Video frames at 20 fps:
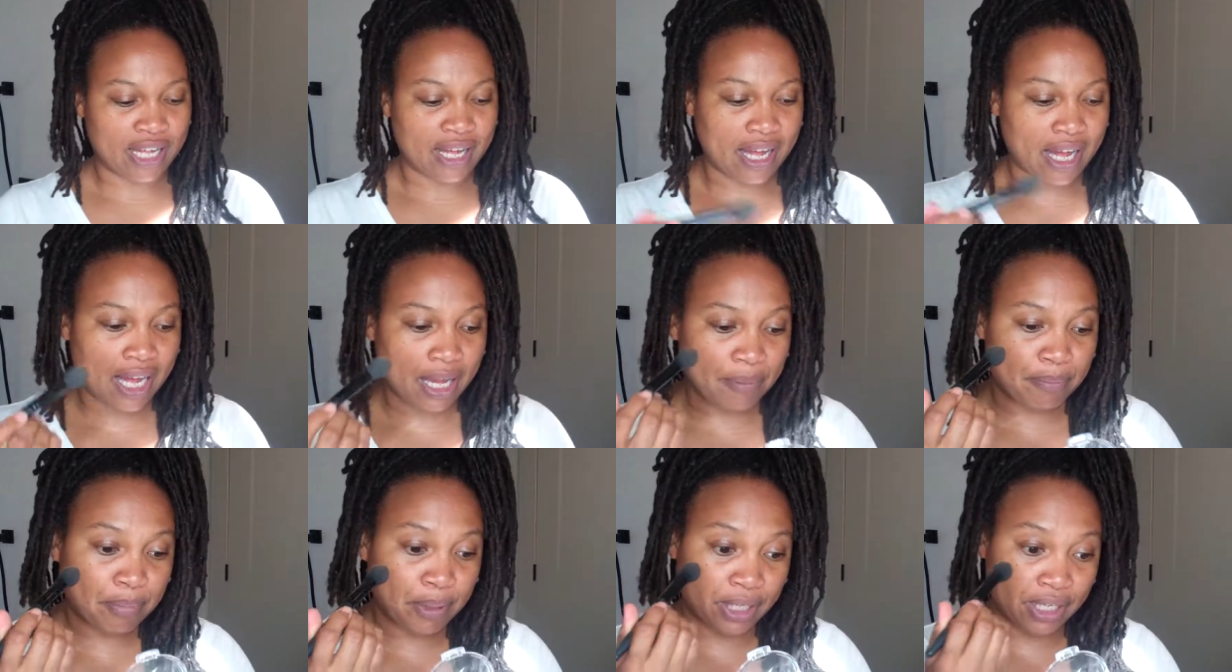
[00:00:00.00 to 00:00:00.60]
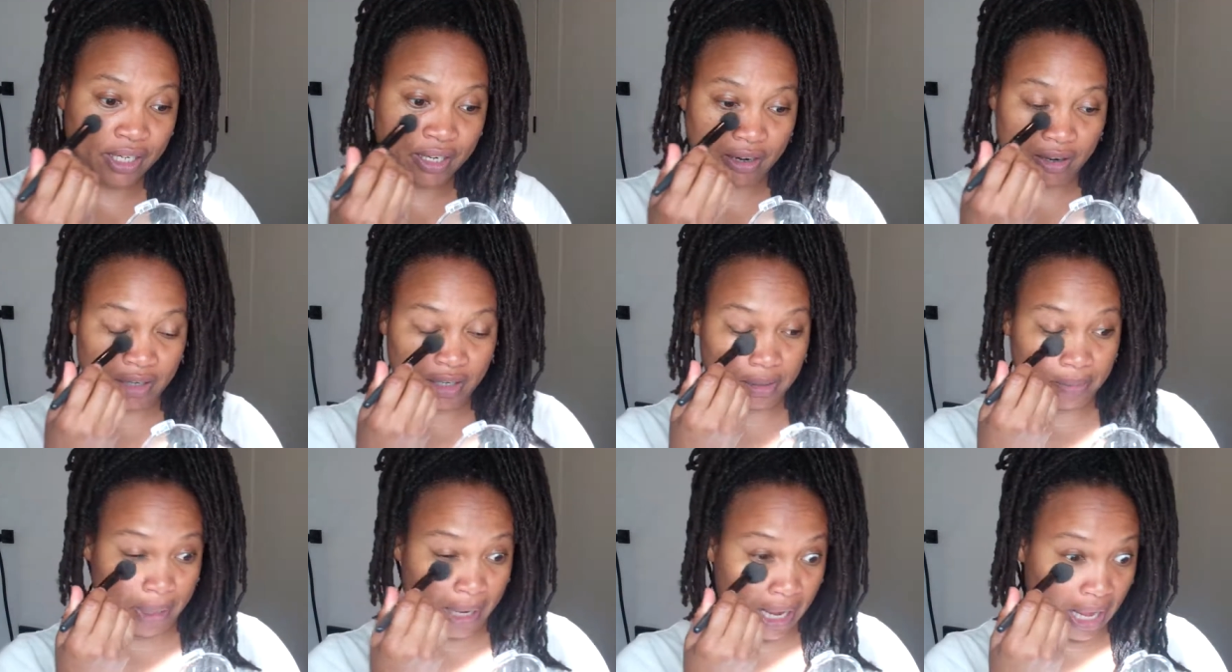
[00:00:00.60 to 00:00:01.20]
I put it
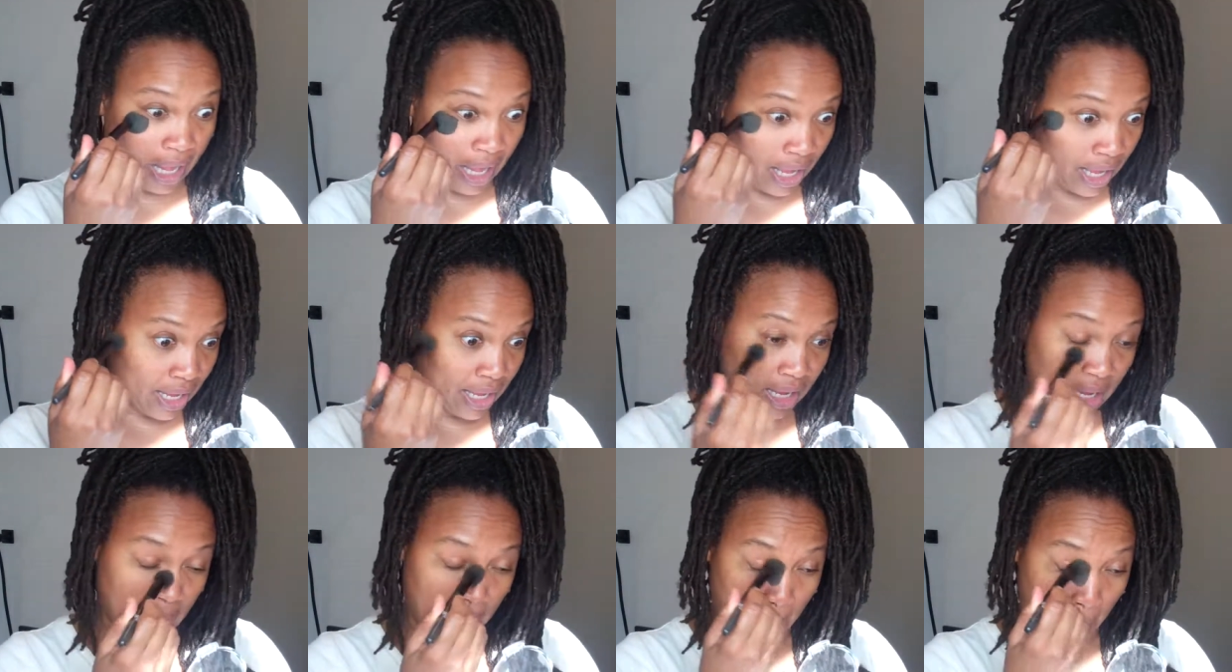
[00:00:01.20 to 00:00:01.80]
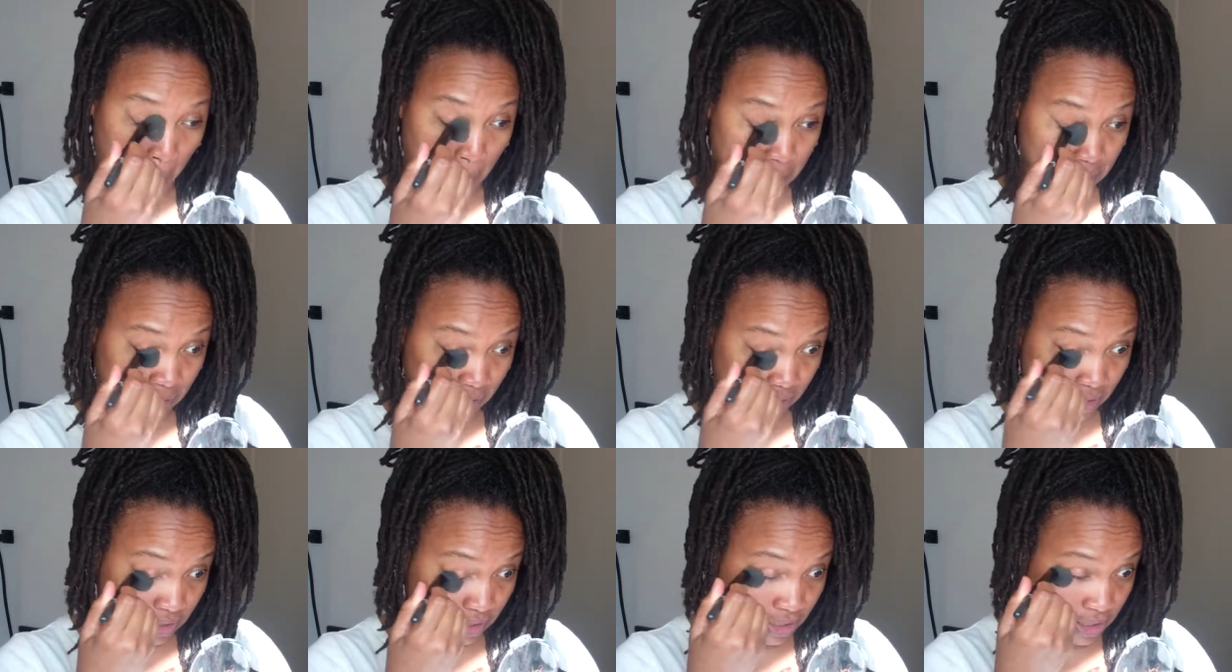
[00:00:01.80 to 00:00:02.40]
under my eye as a
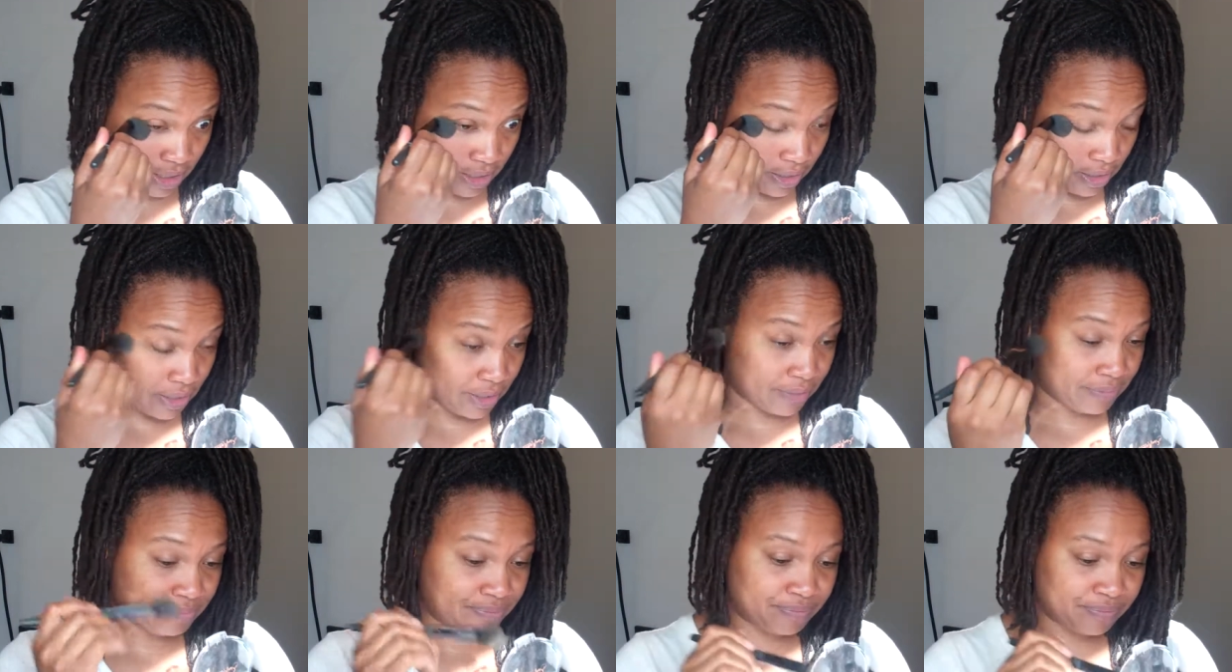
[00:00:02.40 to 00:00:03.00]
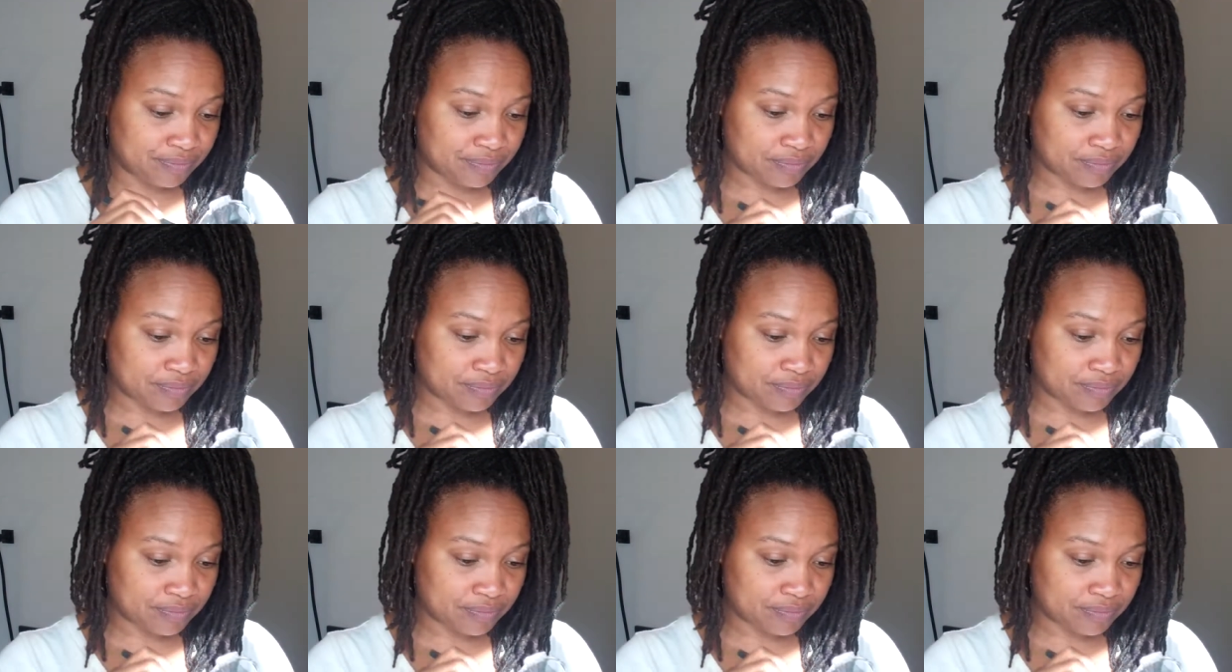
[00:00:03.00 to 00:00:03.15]
concealer.